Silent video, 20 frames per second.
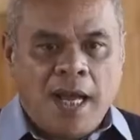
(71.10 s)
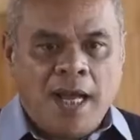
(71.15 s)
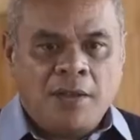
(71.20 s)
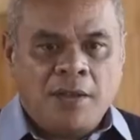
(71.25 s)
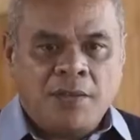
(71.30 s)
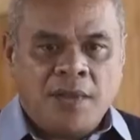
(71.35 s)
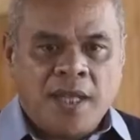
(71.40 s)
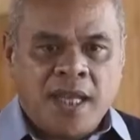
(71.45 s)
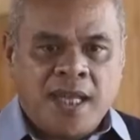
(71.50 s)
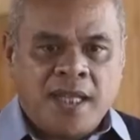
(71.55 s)

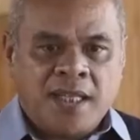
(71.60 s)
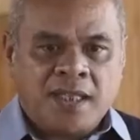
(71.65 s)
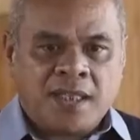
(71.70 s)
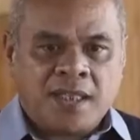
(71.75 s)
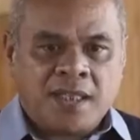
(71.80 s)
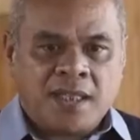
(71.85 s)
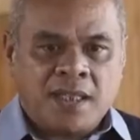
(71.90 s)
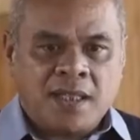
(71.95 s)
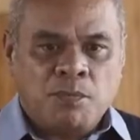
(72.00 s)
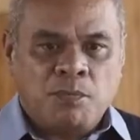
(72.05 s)
and
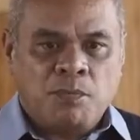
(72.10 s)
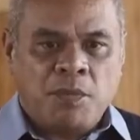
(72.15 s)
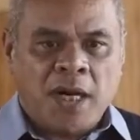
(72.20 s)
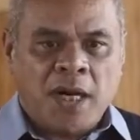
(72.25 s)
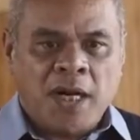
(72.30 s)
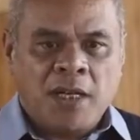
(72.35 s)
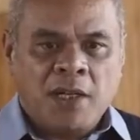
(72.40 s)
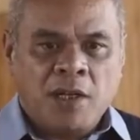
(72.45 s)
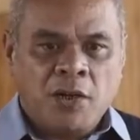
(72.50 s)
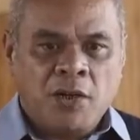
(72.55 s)
that
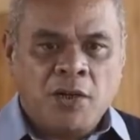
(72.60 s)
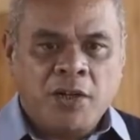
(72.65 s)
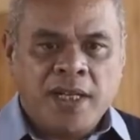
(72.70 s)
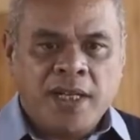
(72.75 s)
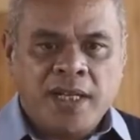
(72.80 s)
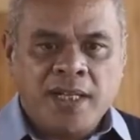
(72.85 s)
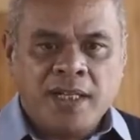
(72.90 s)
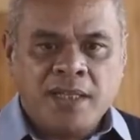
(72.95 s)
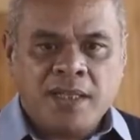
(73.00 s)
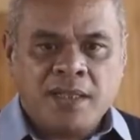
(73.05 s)
by
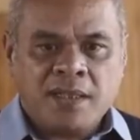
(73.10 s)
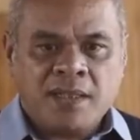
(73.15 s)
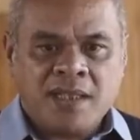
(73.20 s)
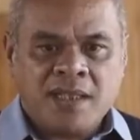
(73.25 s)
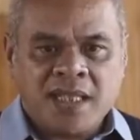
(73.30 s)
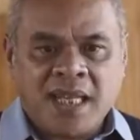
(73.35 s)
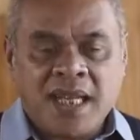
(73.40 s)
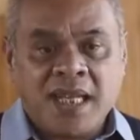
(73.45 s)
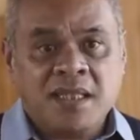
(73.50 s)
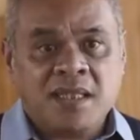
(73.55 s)
learning the
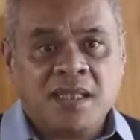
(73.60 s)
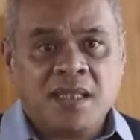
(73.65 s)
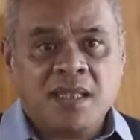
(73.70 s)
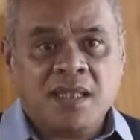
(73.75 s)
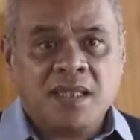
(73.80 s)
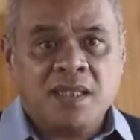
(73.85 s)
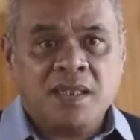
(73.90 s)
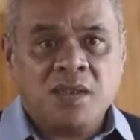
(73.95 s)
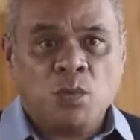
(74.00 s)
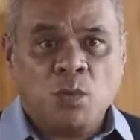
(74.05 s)

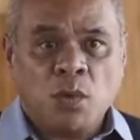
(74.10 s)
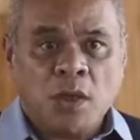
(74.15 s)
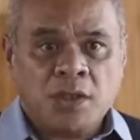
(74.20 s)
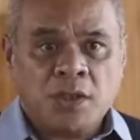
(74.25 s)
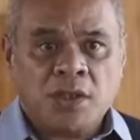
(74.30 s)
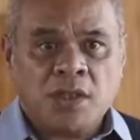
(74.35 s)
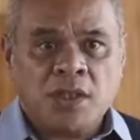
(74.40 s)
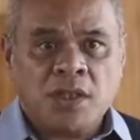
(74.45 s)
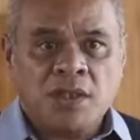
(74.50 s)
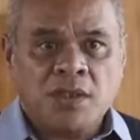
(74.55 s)
dances,
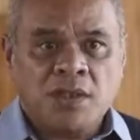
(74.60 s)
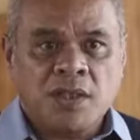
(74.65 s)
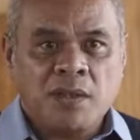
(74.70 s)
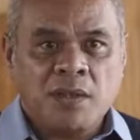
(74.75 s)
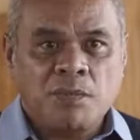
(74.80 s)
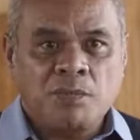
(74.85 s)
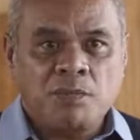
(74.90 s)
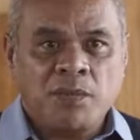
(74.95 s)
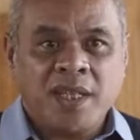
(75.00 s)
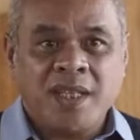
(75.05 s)
watching
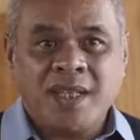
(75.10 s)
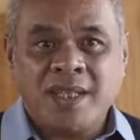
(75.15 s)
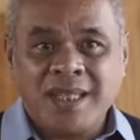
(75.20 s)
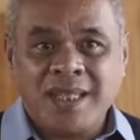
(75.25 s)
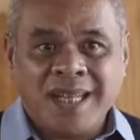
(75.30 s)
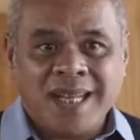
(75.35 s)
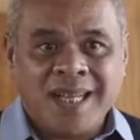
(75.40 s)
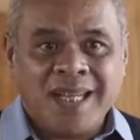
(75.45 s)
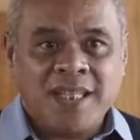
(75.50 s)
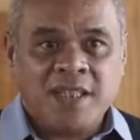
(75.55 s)
them, being
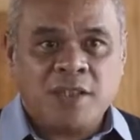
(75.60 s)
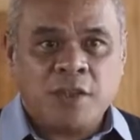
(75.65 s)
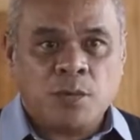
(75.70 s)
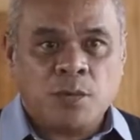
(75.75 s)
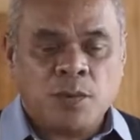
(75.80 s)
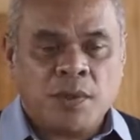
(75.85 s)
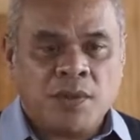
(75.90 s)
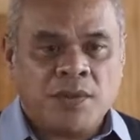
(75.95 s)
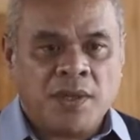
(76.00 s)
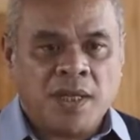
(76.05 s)

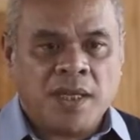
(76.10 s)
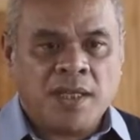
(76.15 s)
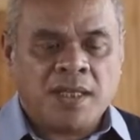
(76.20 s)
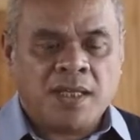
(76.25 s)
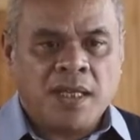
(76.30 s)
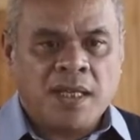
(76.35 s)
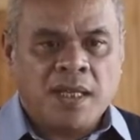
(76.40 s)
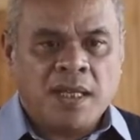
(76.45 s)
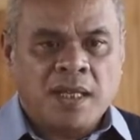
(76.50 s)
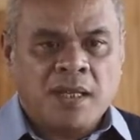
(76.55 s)
engaged with it,
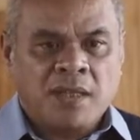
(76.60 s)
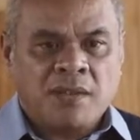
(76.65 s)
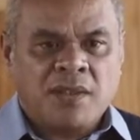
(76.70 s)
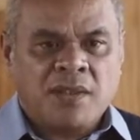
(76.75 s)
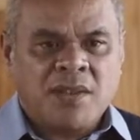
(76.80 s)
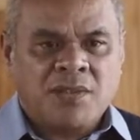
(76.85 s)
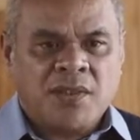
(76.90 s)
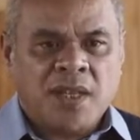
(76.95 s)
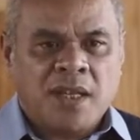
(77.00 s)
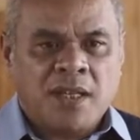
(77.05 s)

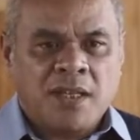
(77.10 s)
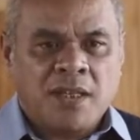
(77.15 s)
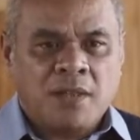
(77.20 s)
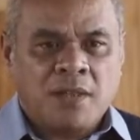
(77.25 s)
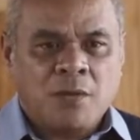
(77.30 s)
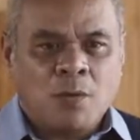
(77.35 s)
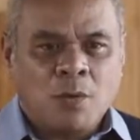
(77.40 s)
that they